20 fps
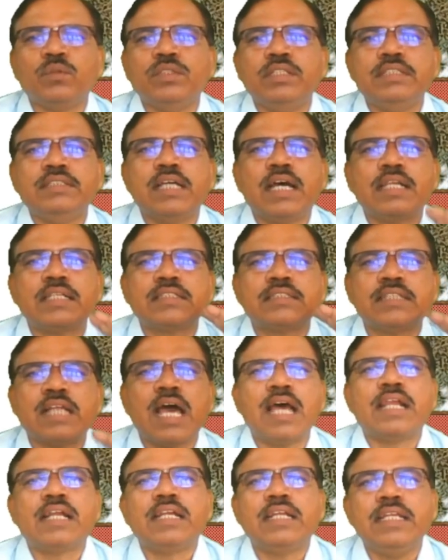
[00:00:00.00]
These are
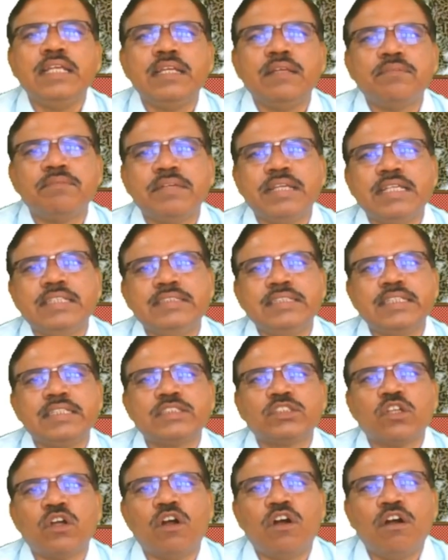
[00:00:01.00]
starting
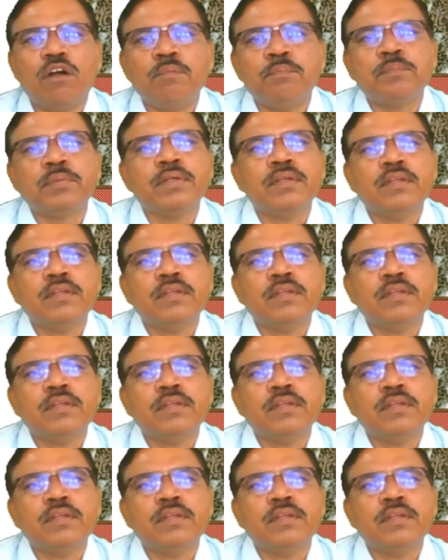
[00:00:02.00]
phases of